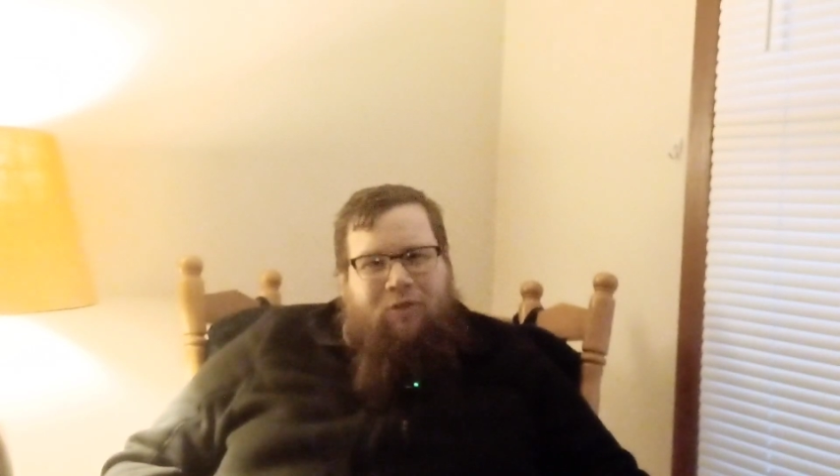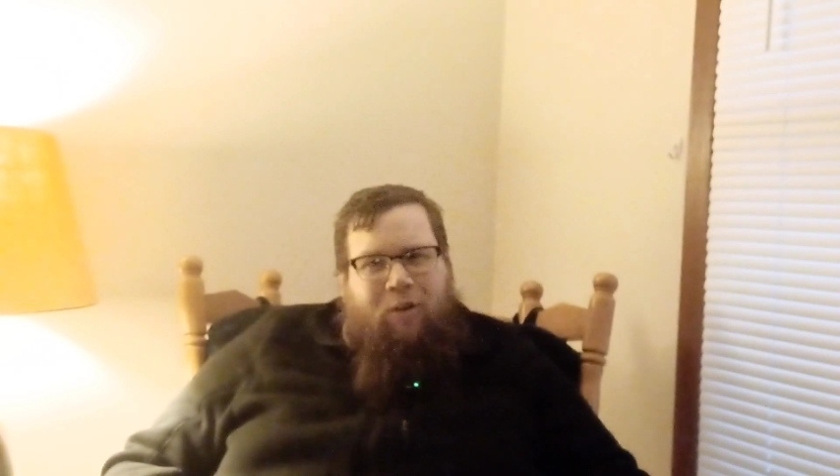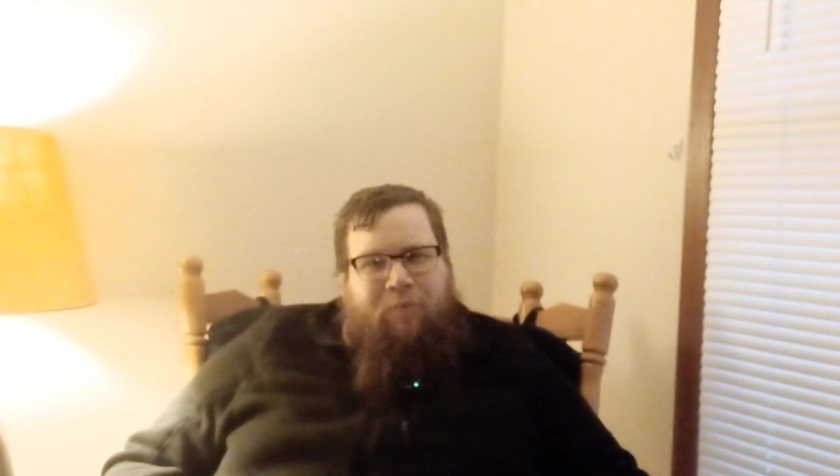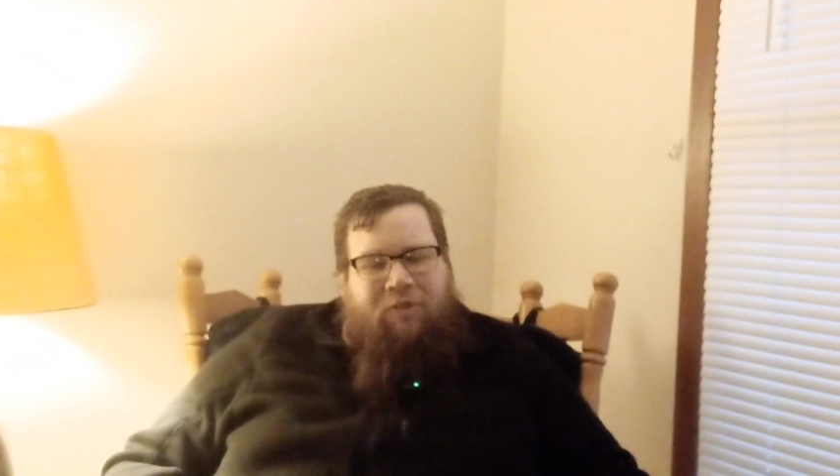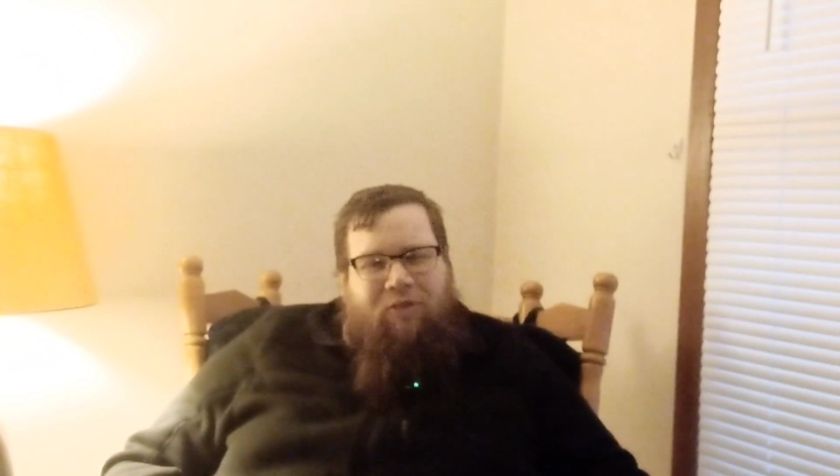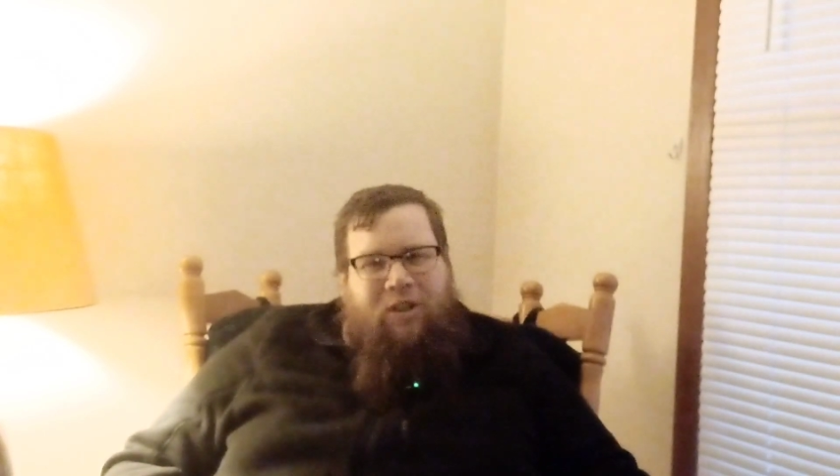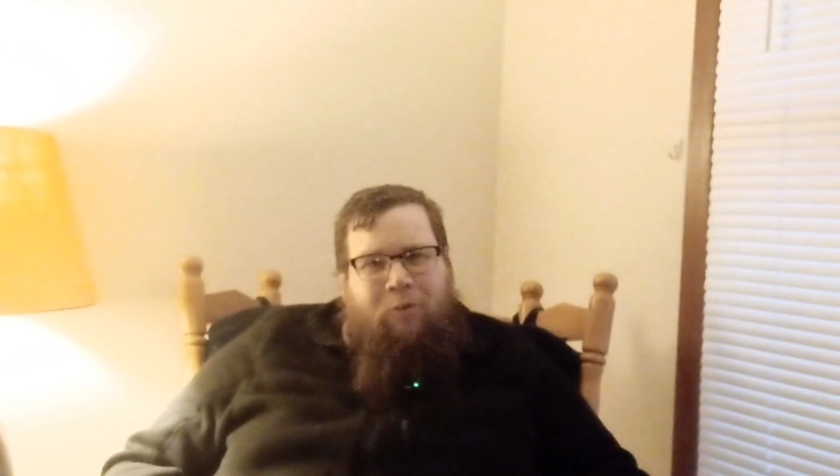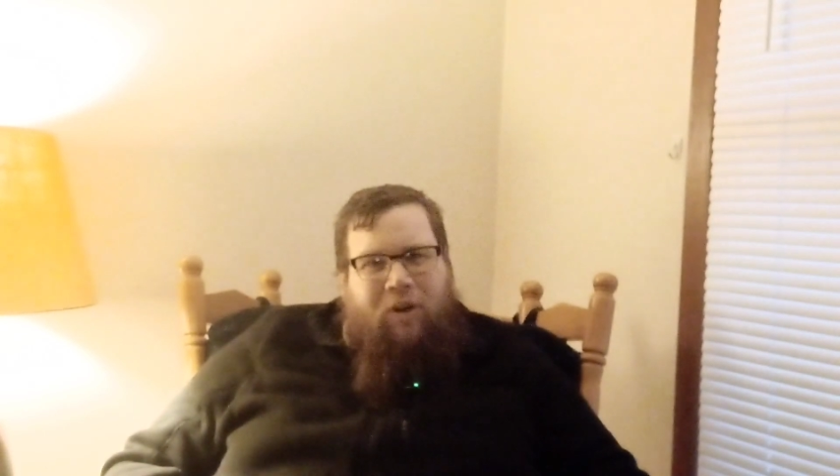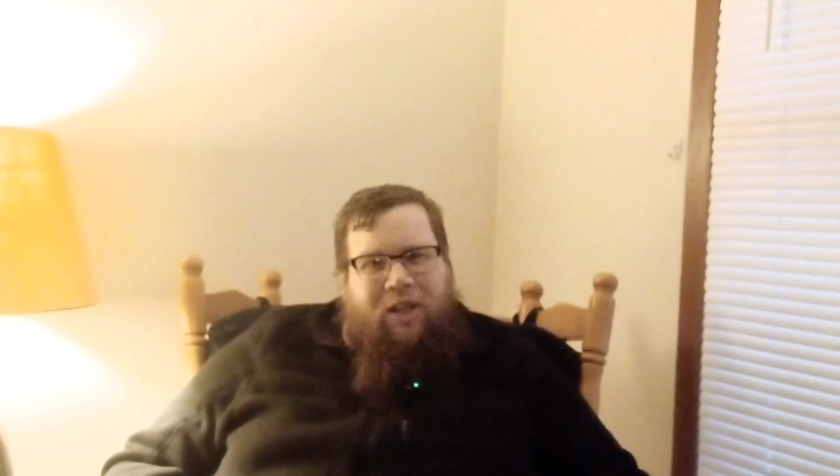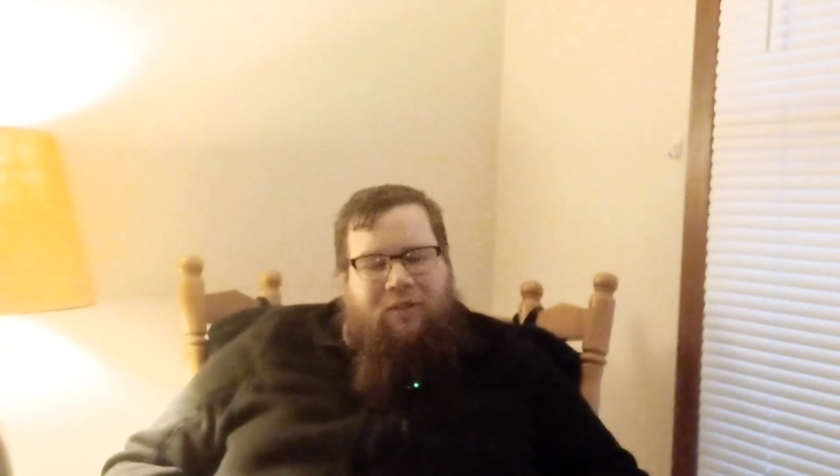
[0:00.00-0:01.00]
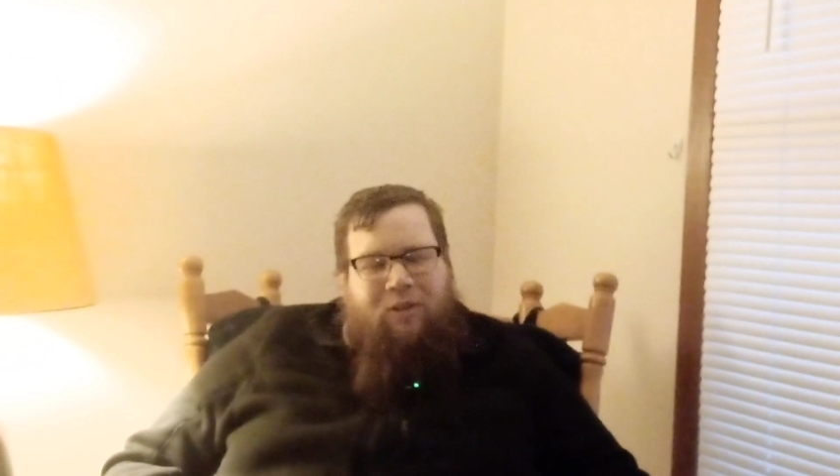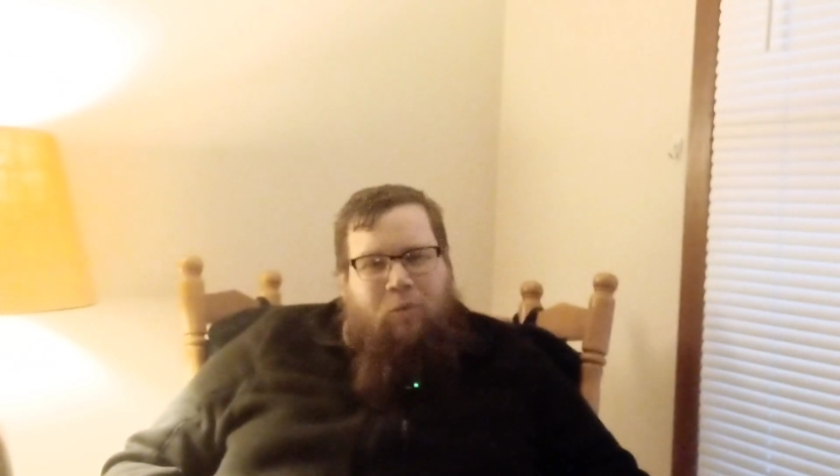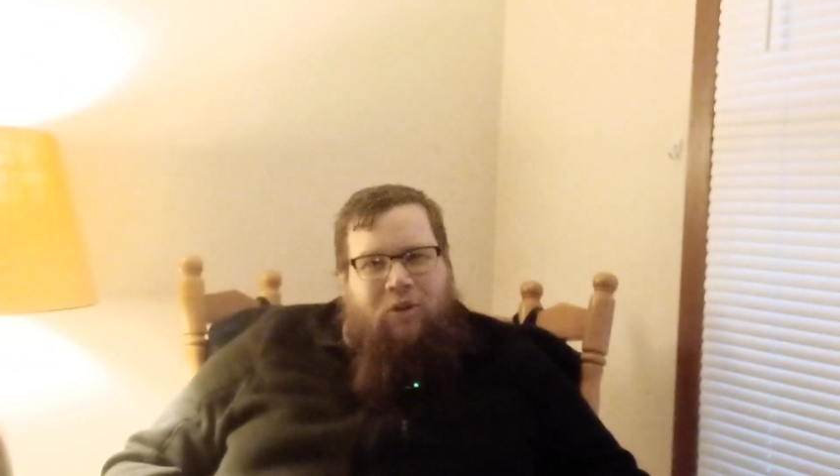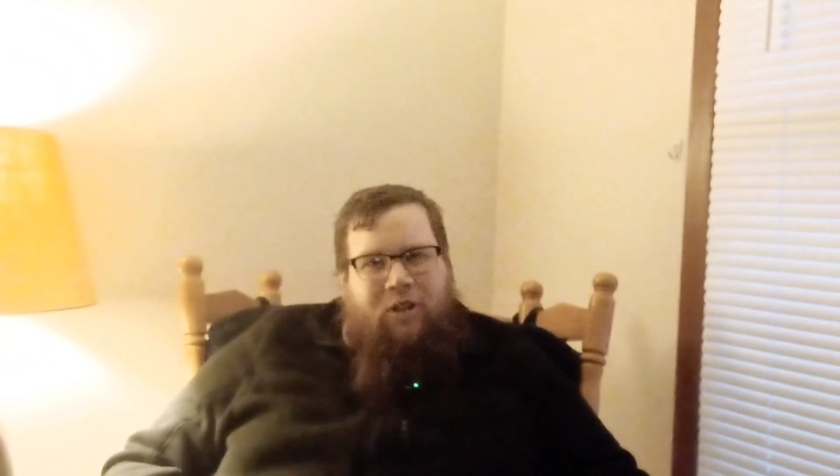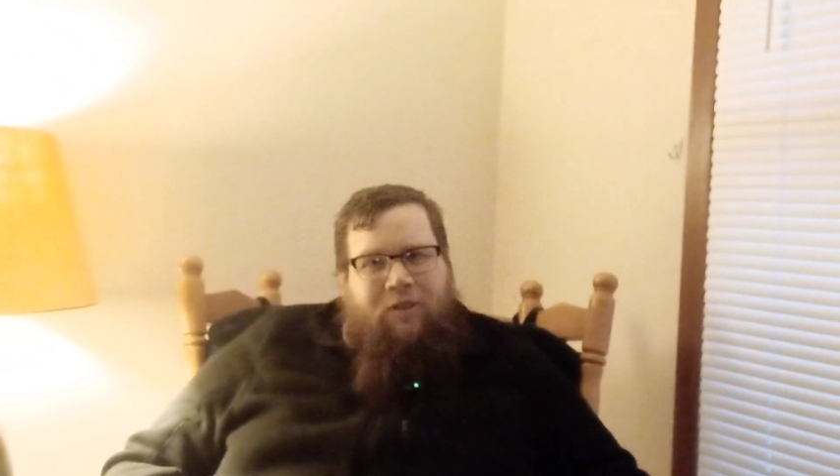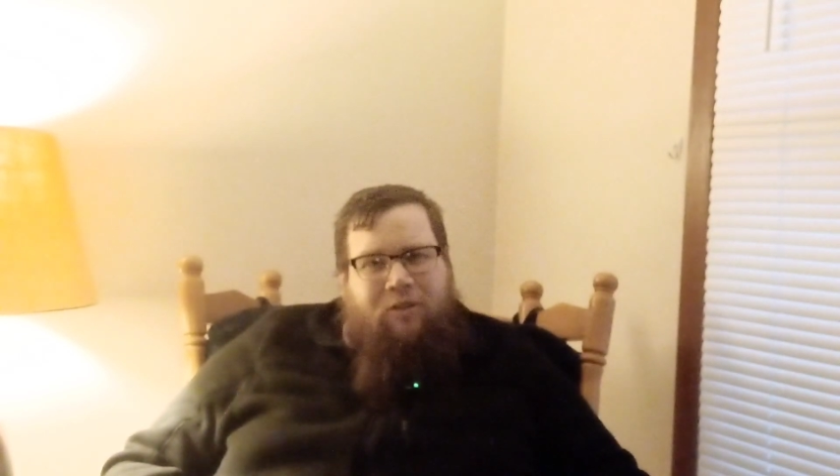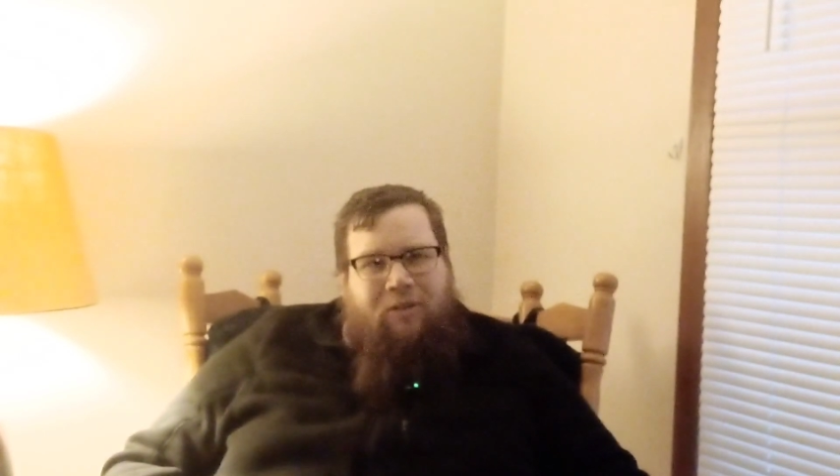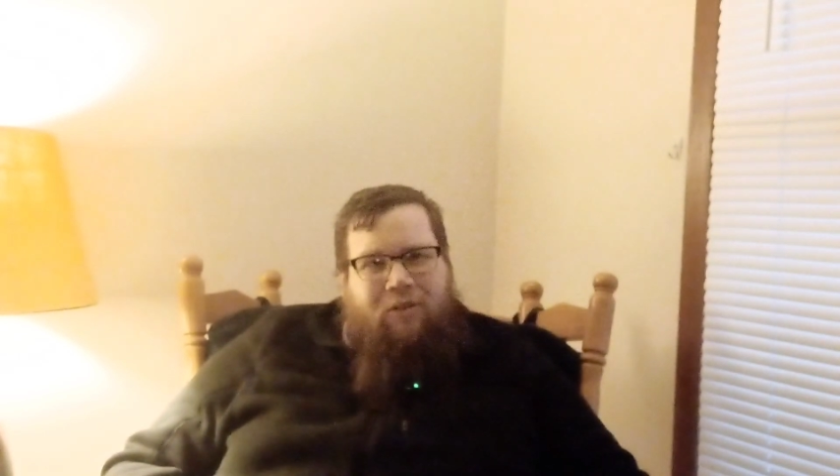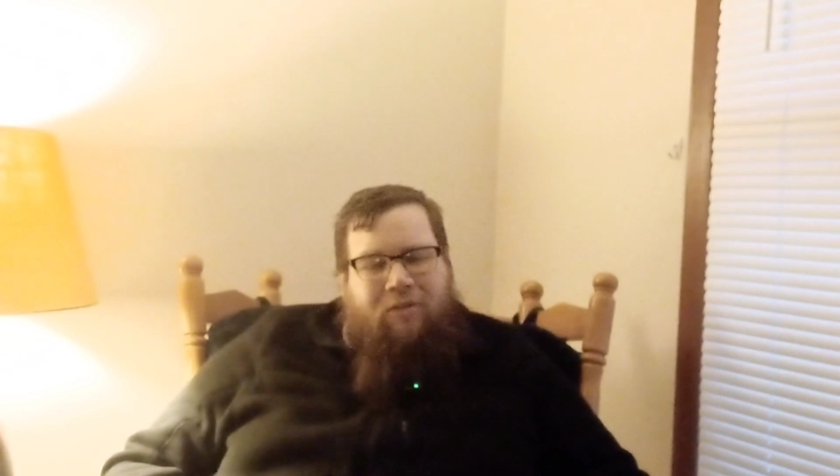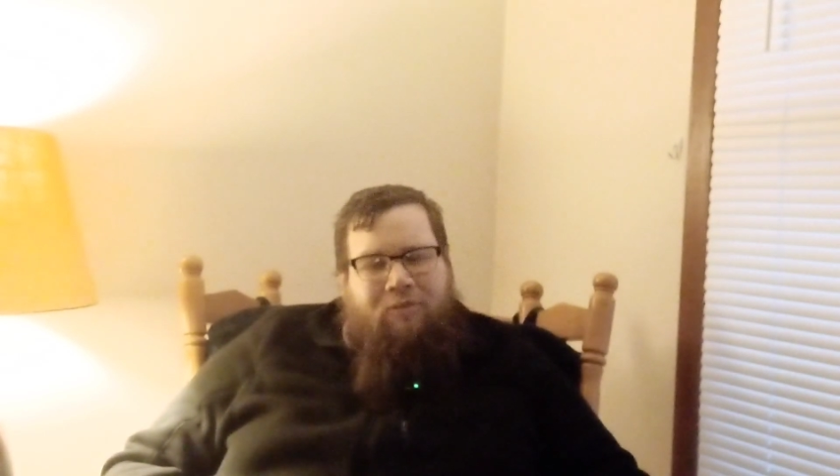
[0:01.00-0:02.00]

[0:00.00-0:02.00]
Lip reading: ropes and runs away into the woods,